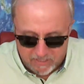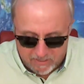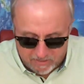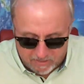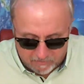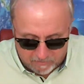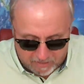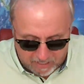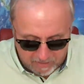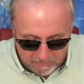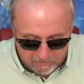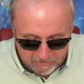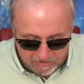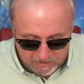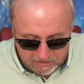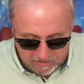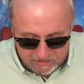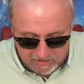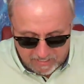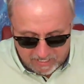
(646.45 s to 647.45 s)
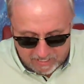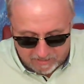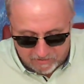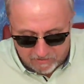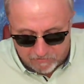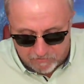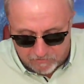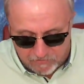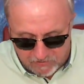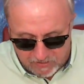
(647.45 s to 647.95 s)
The Bible says, "Now
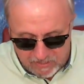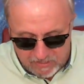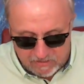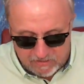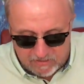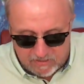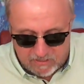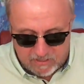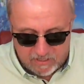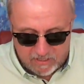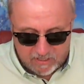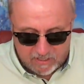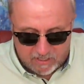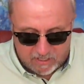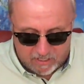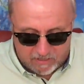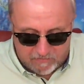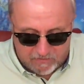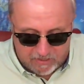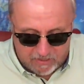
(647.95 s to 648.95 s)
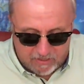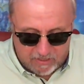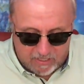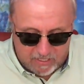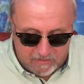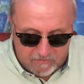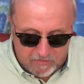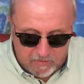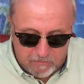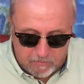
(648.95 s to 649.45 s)
the feast of
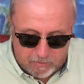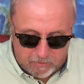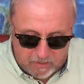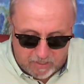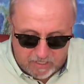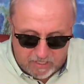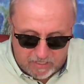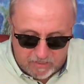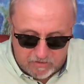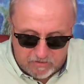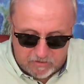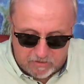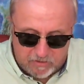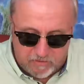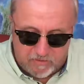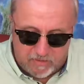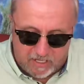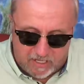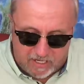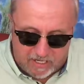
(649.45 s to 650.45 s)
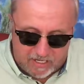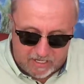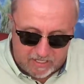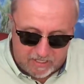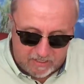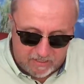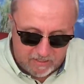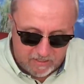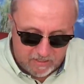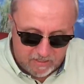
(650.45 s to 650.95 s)
unleavened bread drew nigh,